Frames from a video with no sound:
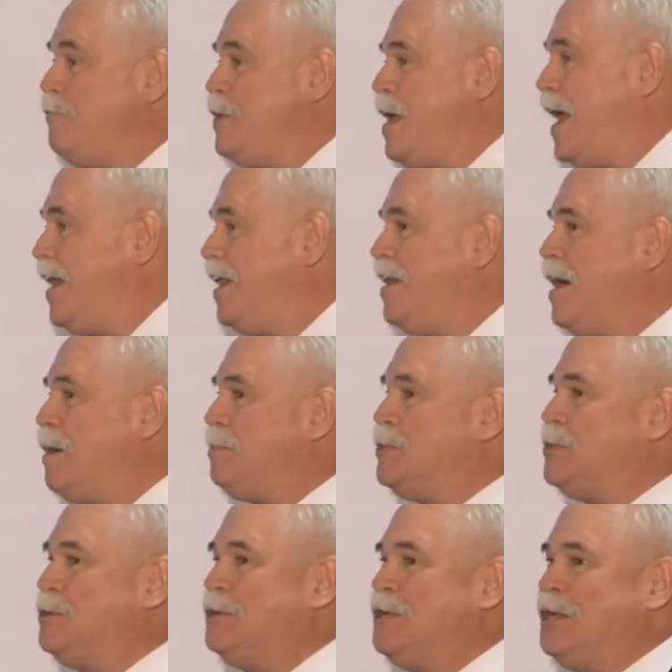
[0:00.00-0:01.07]
If you had an
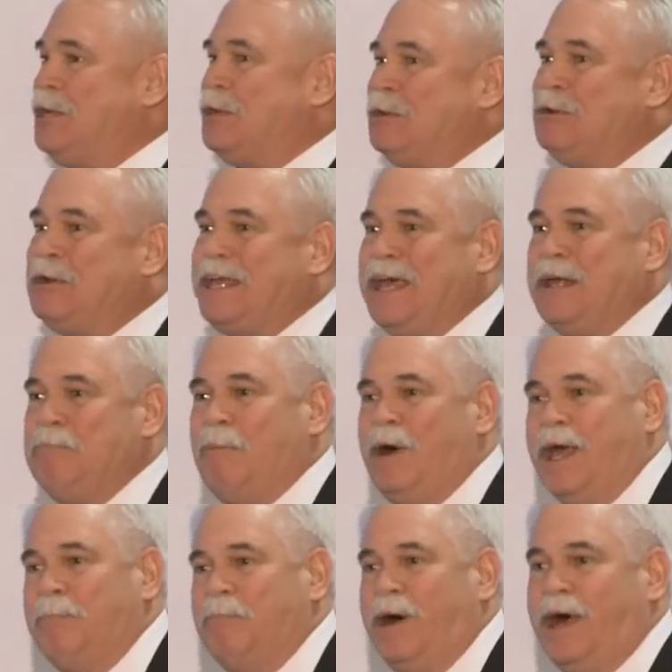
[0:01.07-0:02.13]
opportunity to look at
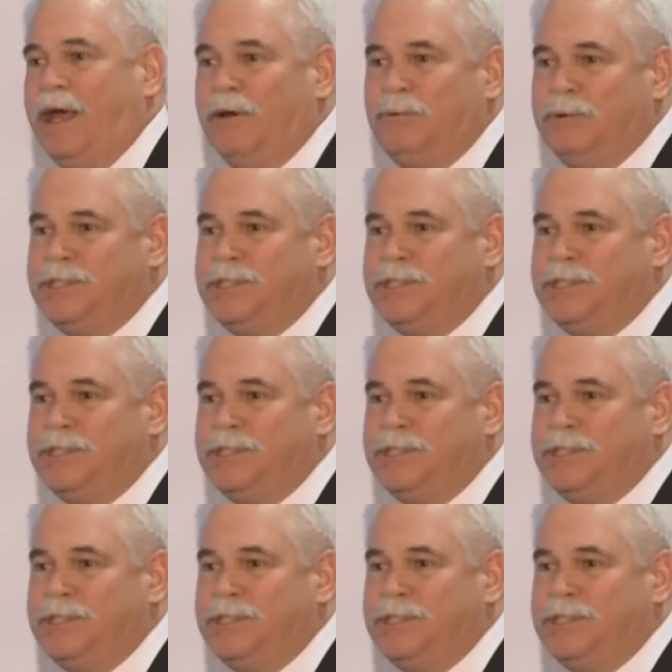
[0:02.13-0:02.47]
my bio,